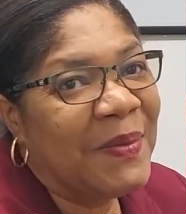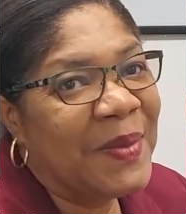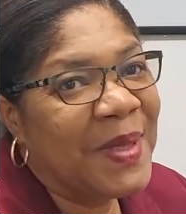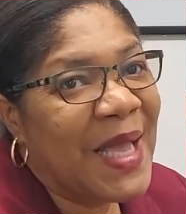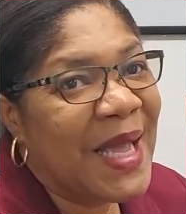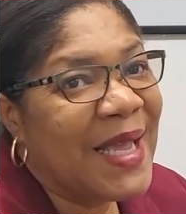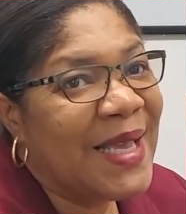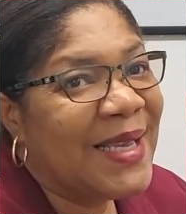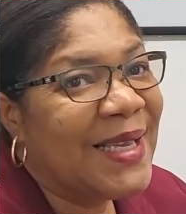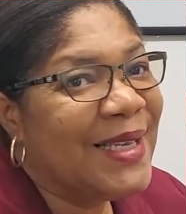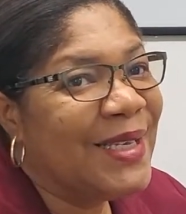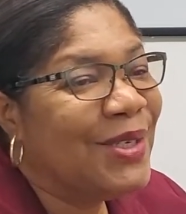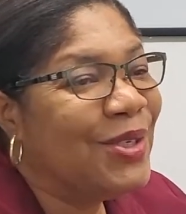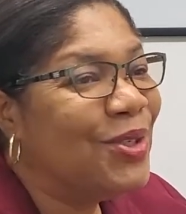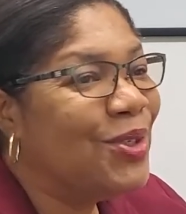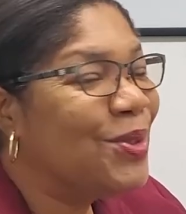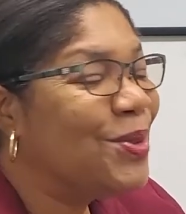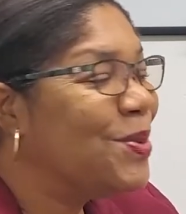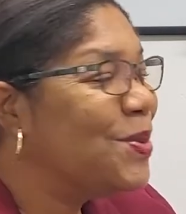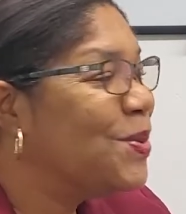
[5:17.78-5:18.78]
Nike
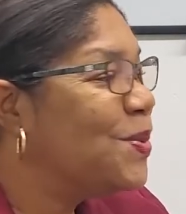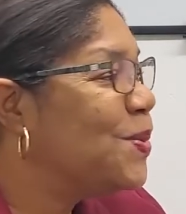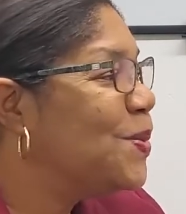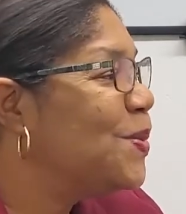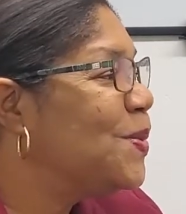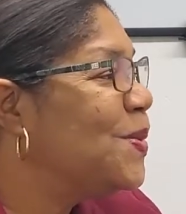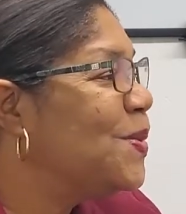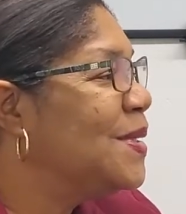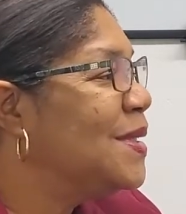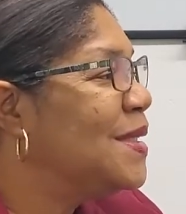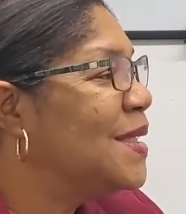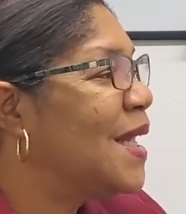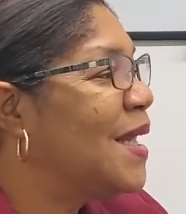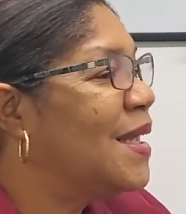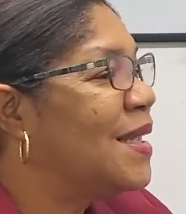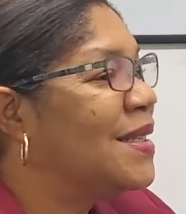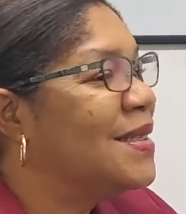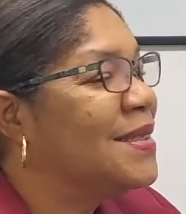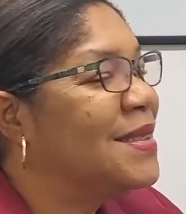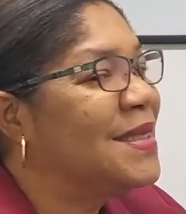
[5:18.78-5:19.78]
shoes
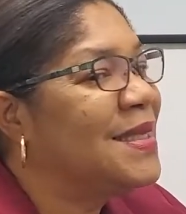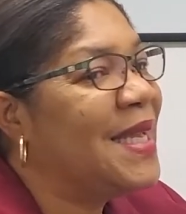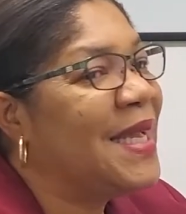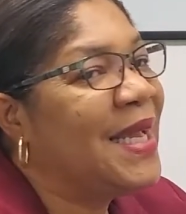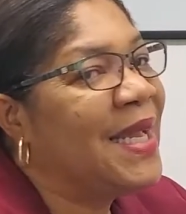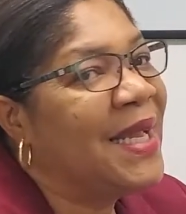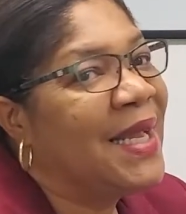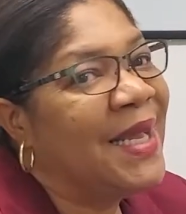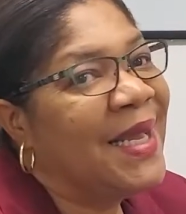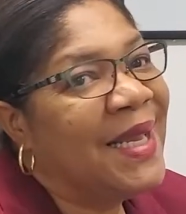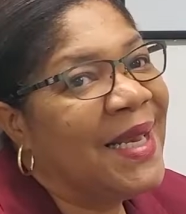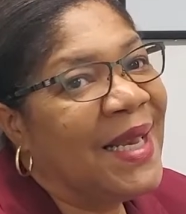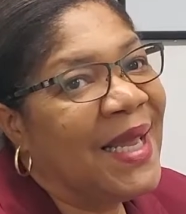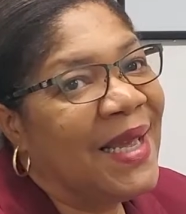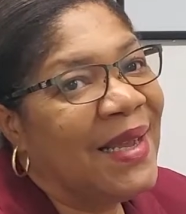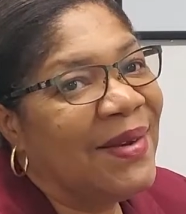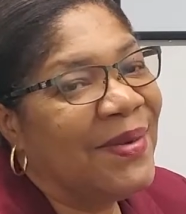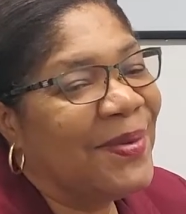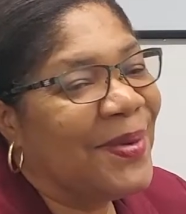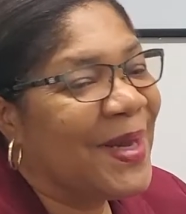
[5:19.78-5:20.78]
and sale
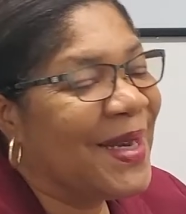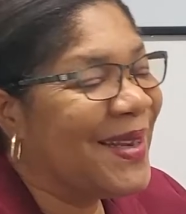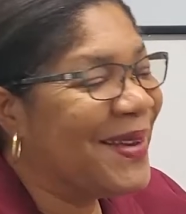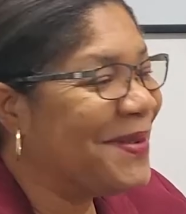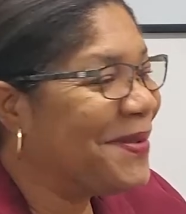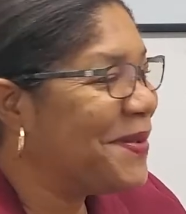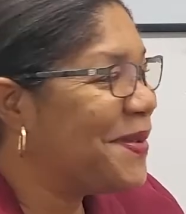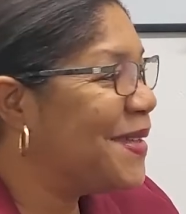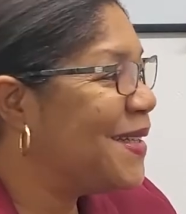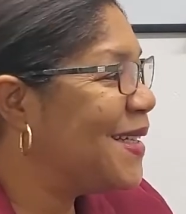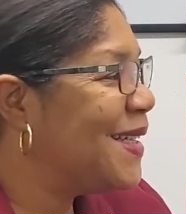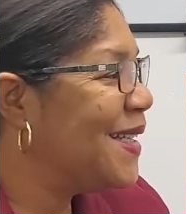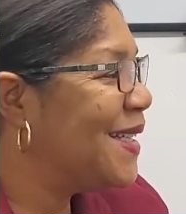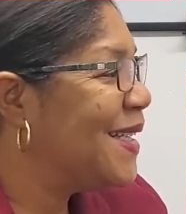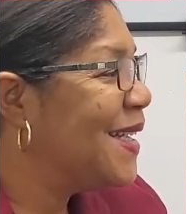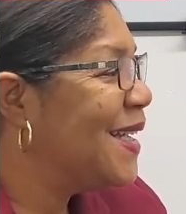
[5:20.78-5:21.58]
and whatever.